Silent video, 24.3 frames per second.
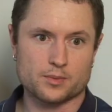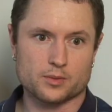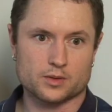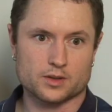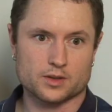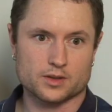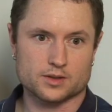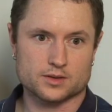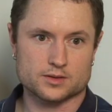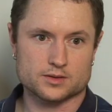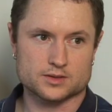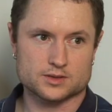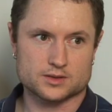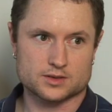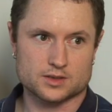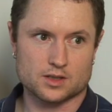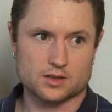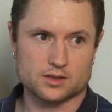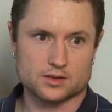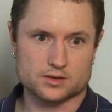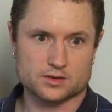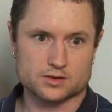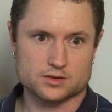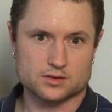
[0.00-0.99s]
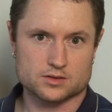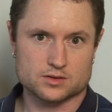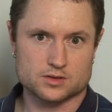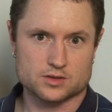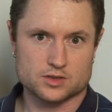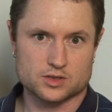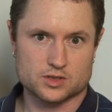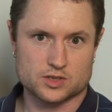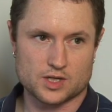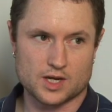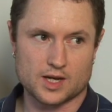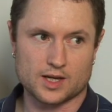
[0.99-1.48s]
were to start
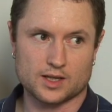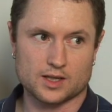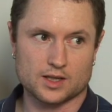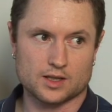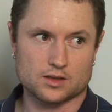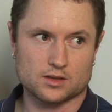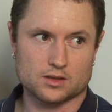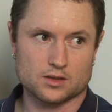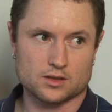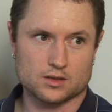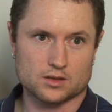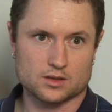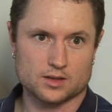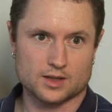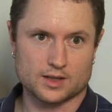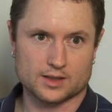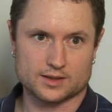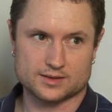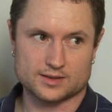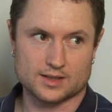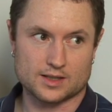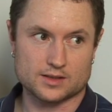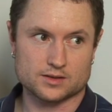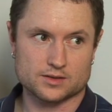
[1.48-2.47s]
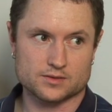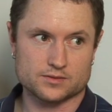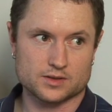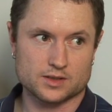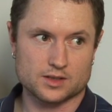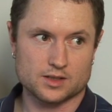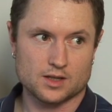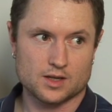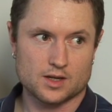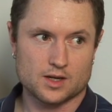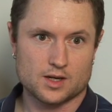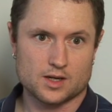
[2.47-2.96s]
shaking
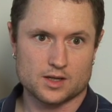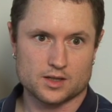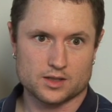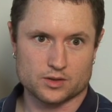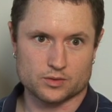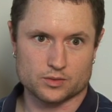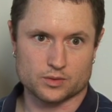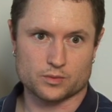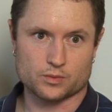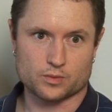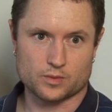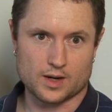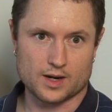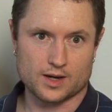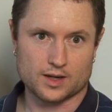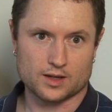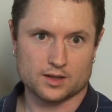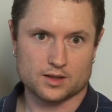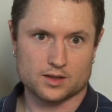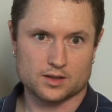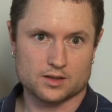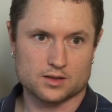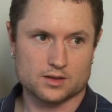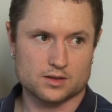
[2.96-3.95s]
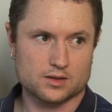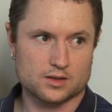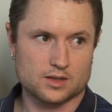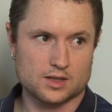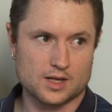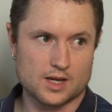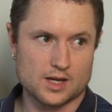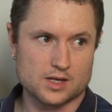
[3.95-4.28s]
excessively, you would wreck the